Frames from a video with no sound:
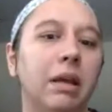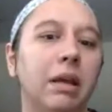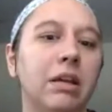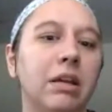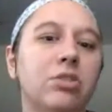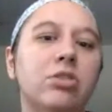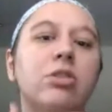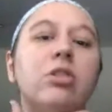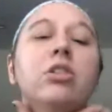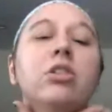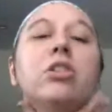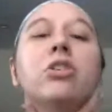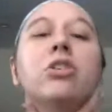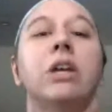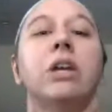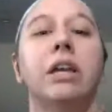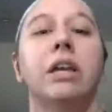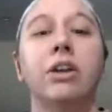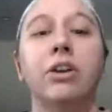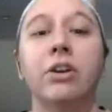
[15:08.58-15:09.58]
And make
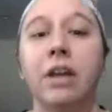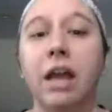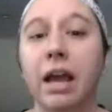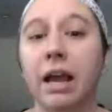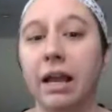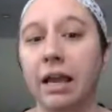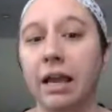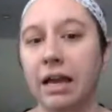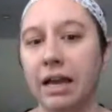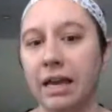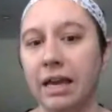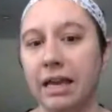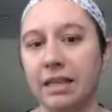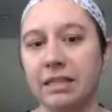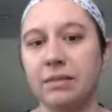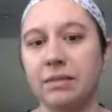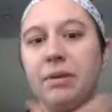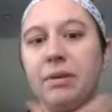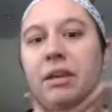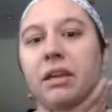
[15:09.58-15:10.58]
sure you get your neck,
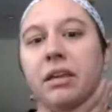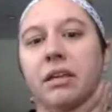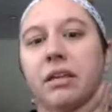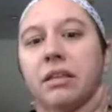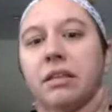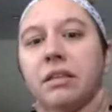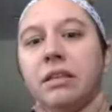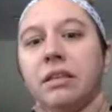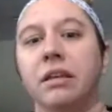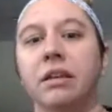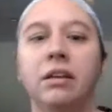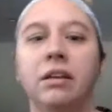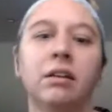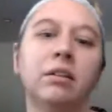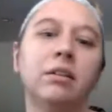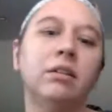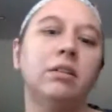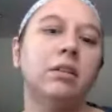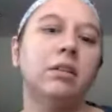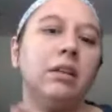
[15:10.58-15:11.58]
guys, because
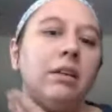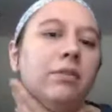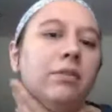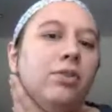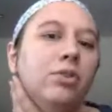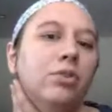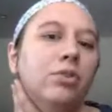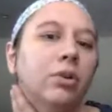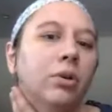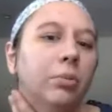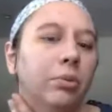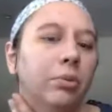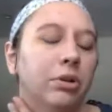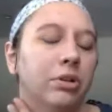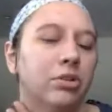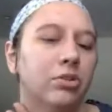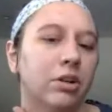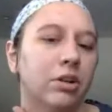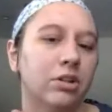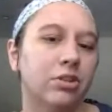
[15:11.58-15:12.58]
if you
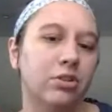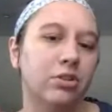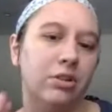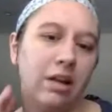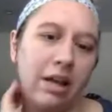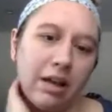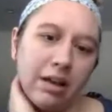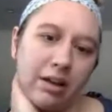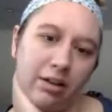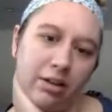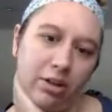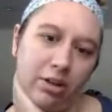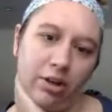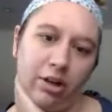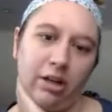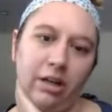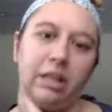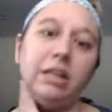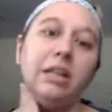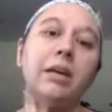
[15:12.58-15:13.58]
don't moisturize your neck,
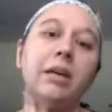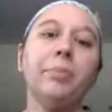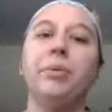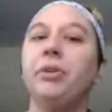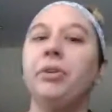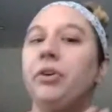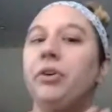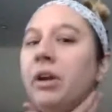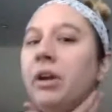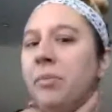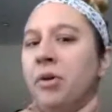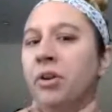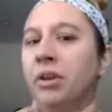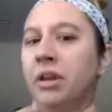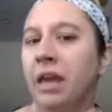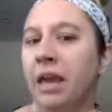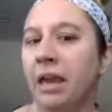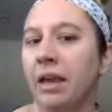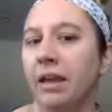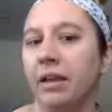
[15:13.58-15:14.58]
you're going to end up with a
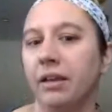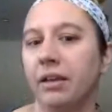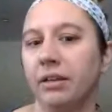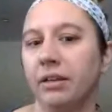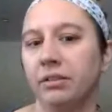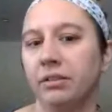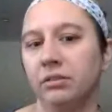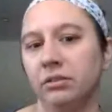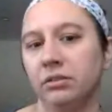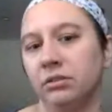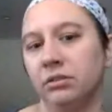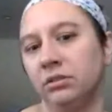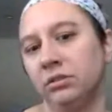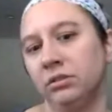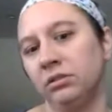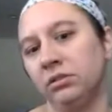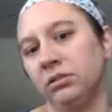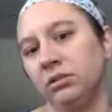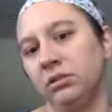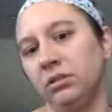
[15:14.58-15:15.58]
grandma neck.
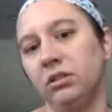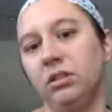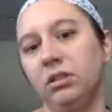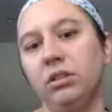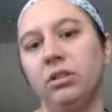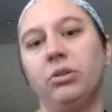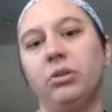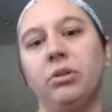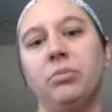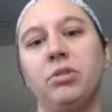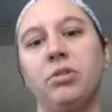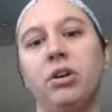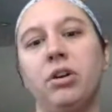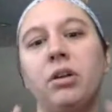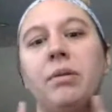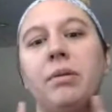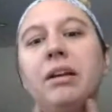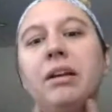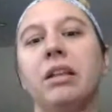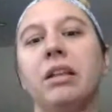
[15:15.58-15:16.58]
You know what I'm
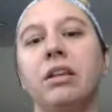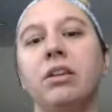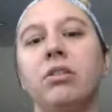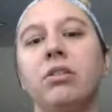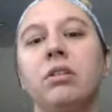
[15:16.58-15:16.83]
talking about?